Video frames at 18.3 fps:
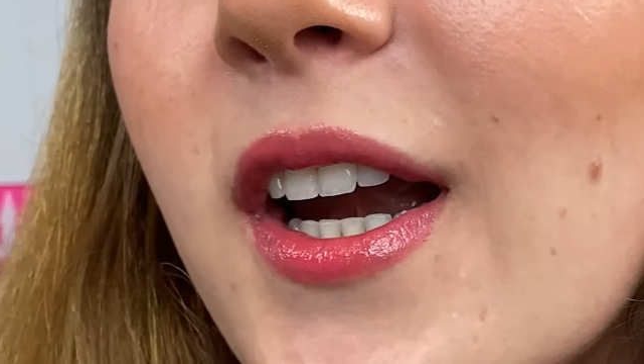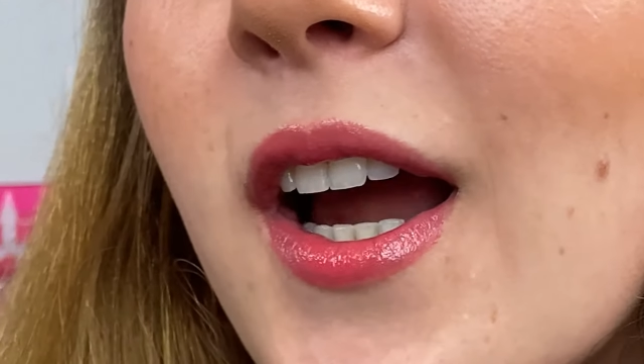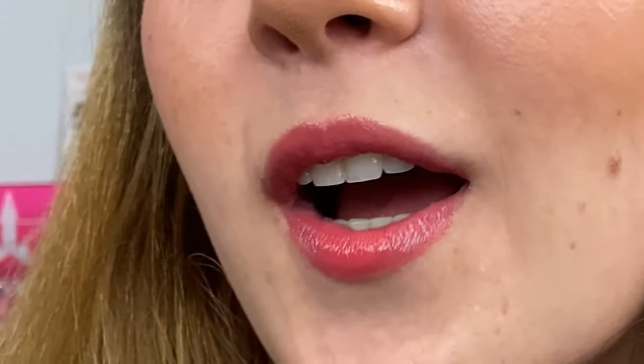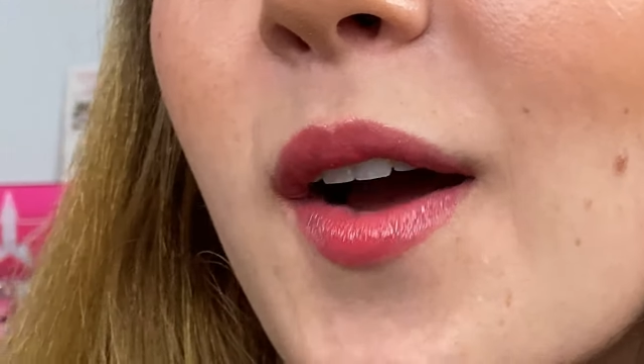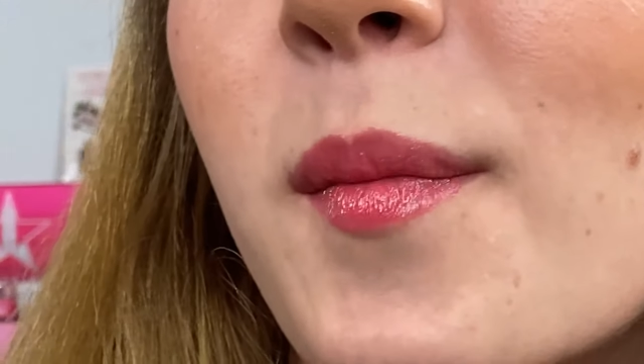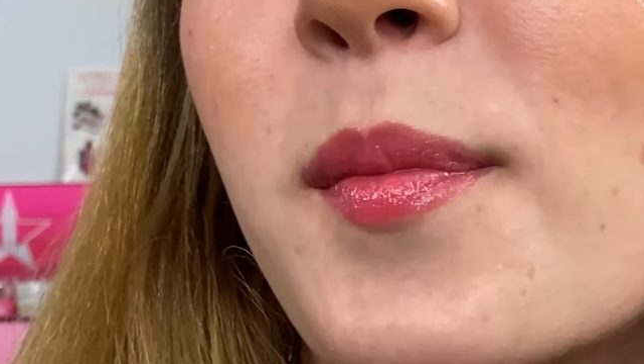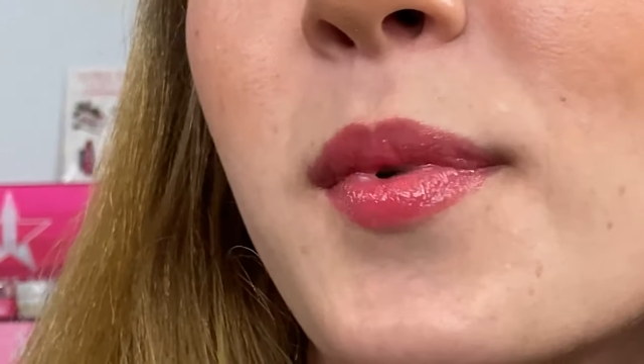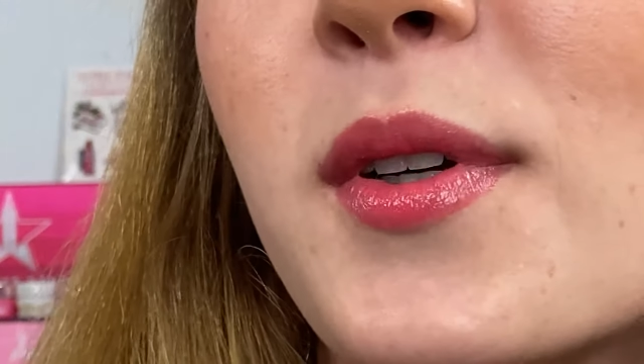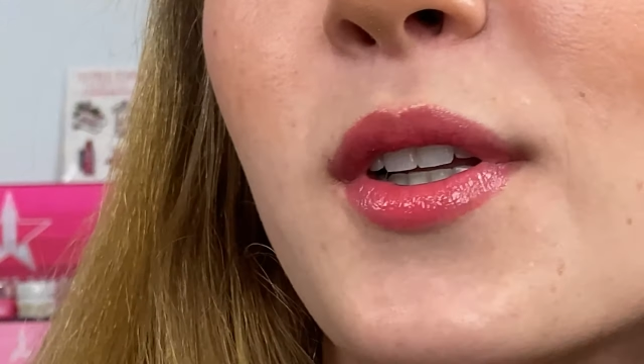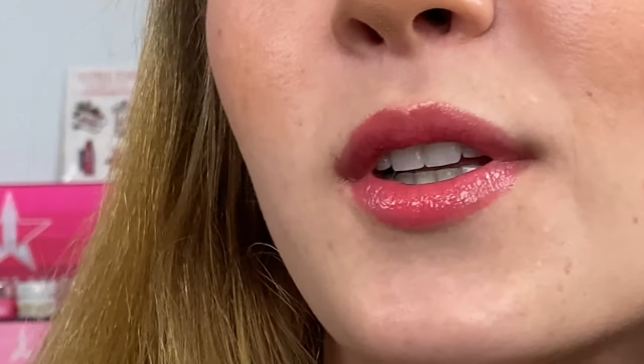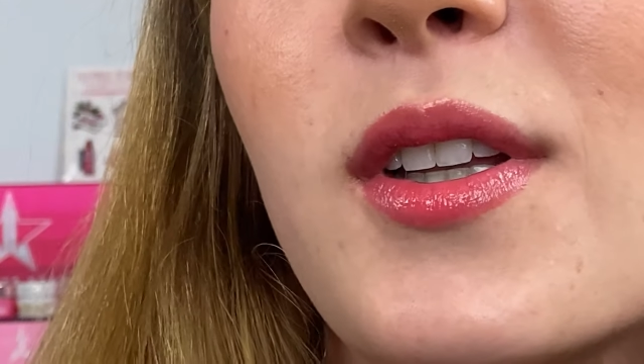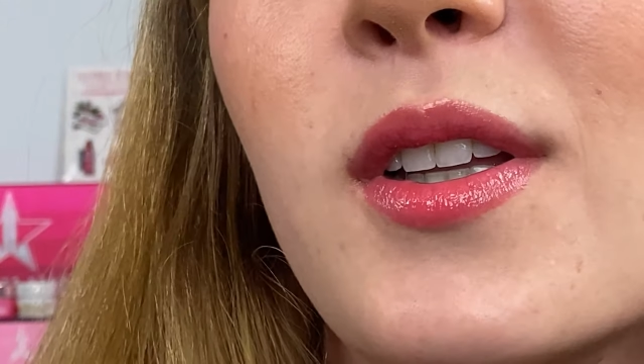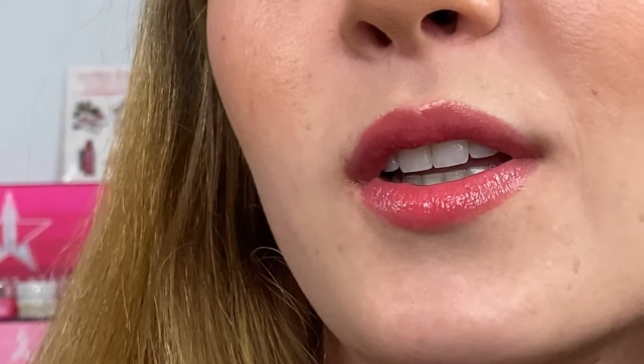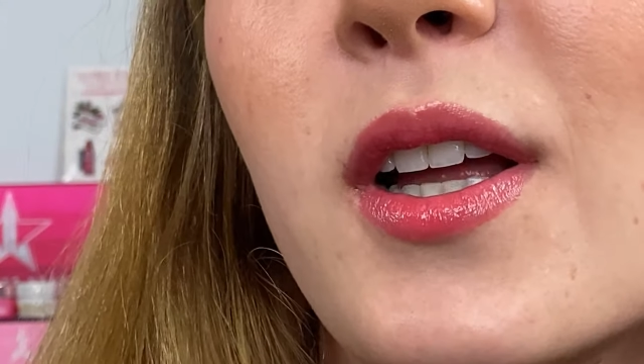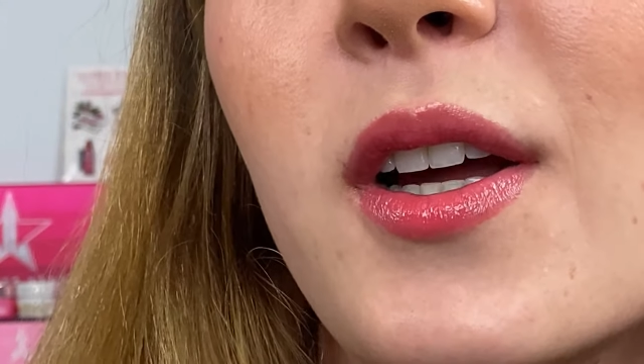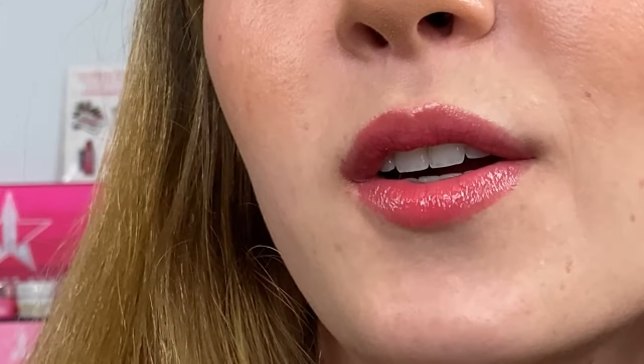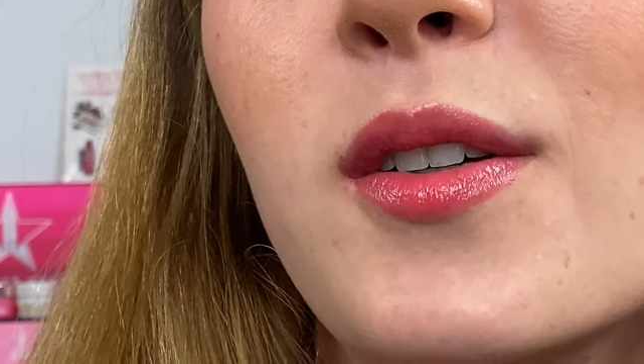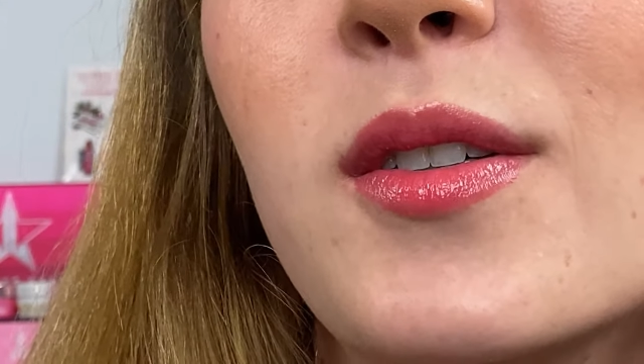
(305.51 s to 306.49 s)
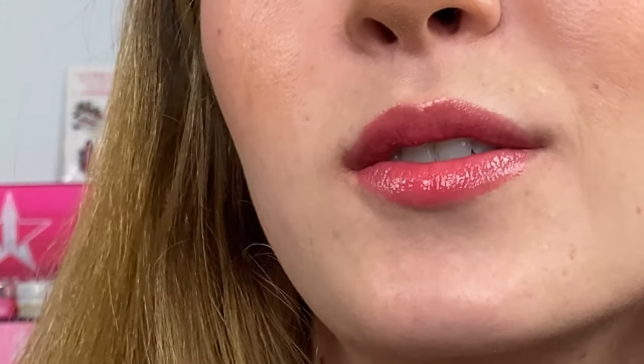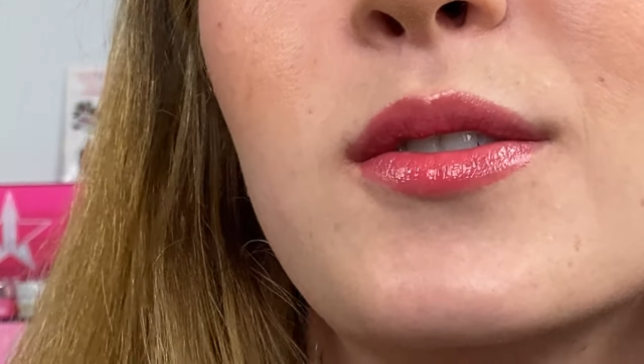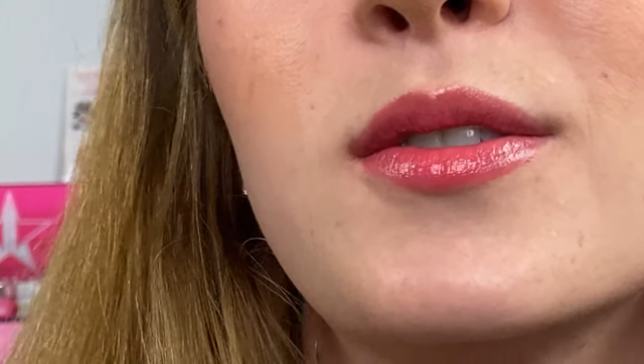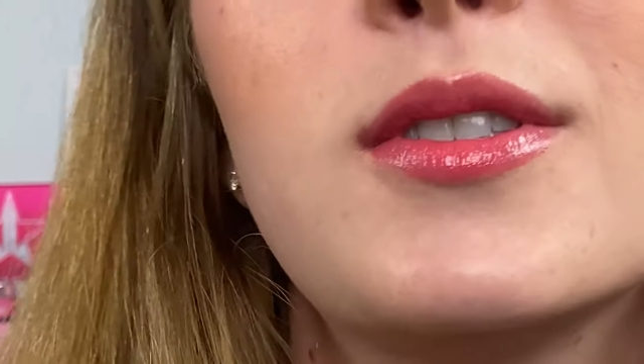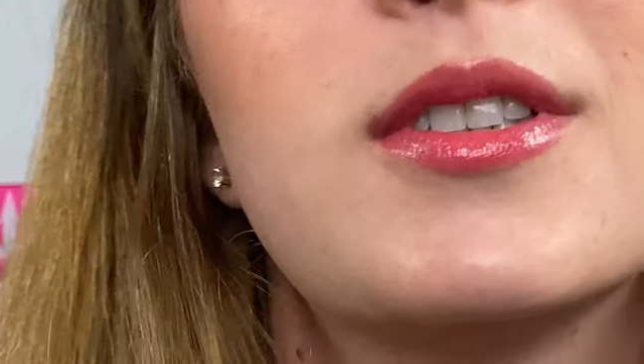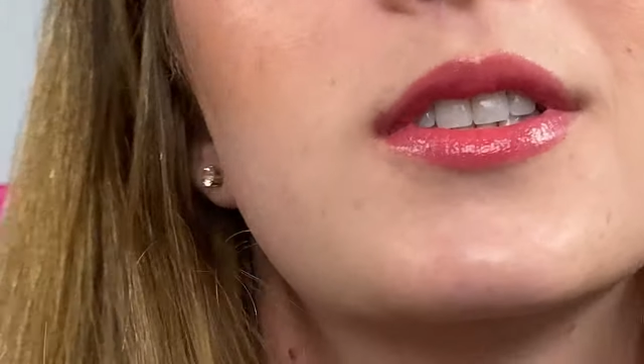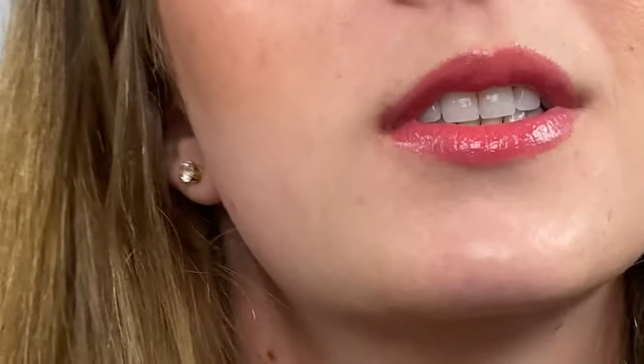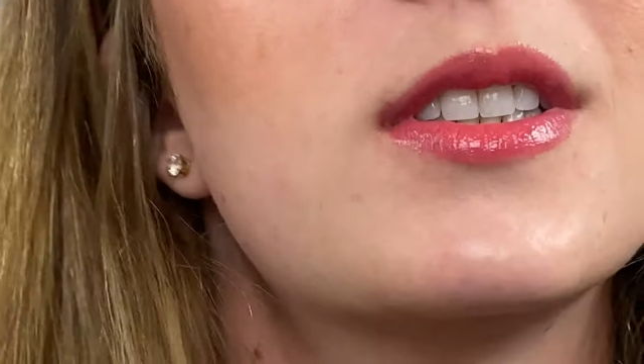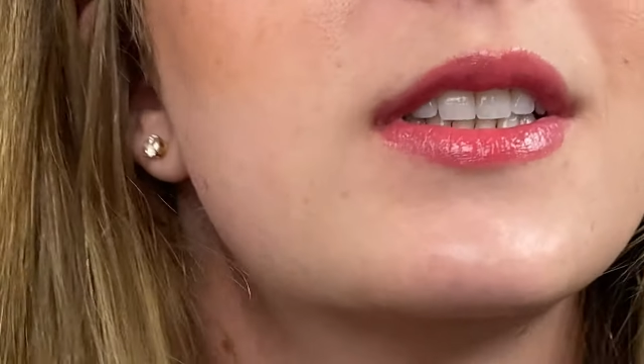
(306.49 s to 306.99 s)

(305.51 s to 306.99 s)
up close.